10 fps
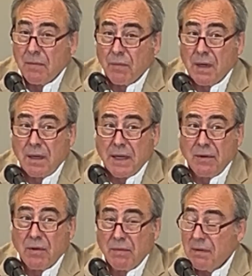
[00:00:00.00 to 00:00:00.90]
Well,
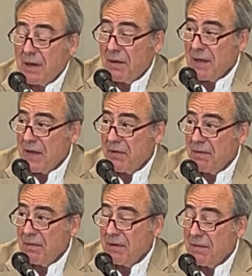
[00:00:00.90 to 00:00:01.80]

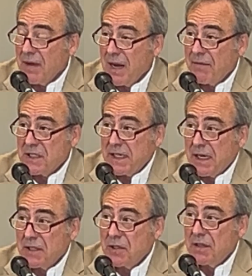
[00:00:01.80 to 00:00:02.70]
I haven't seen
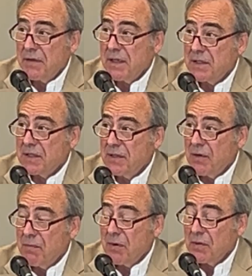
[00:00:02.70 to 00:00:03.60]
any surveys to know
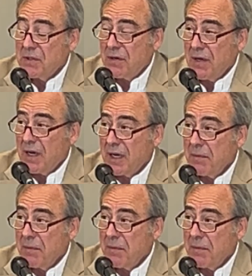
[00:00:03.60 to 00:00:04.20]
most or not.